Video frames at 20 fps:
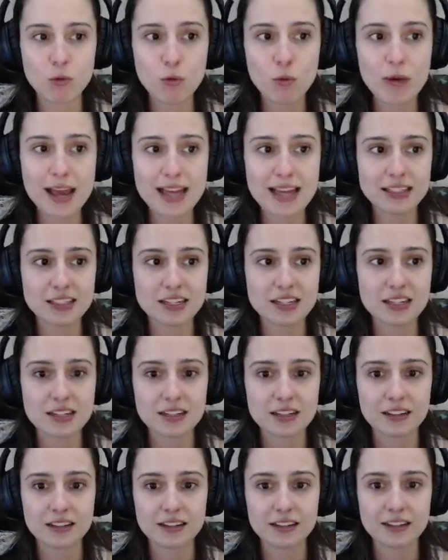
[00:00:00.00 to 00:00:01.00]
wet.
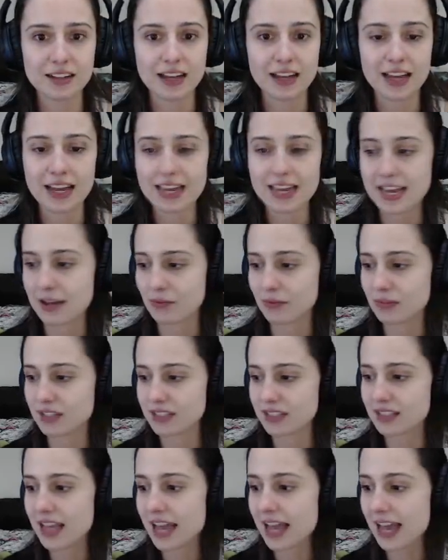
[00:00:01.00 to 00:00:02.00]
I am
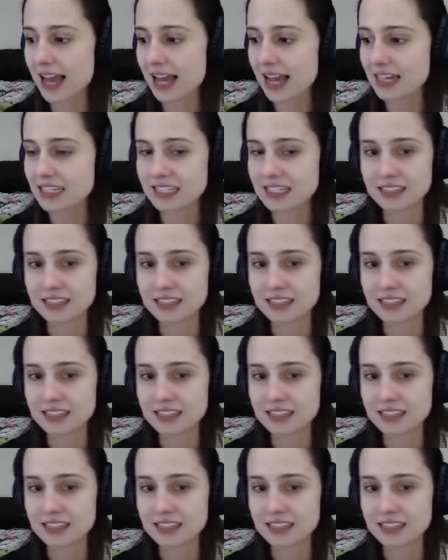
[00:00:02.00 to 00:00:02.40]
sad.